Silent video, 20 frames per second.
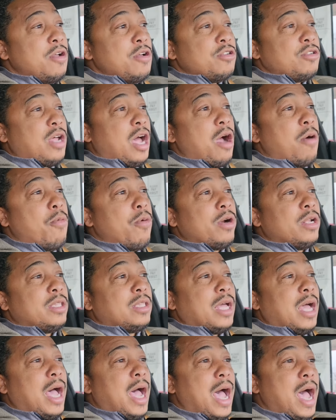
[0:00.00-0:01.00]
So I wanted
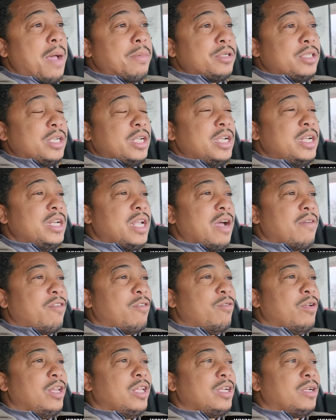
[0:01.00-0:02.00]
the option. He never
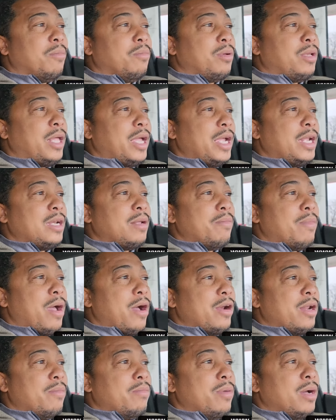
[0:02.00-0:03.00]
really complained about it,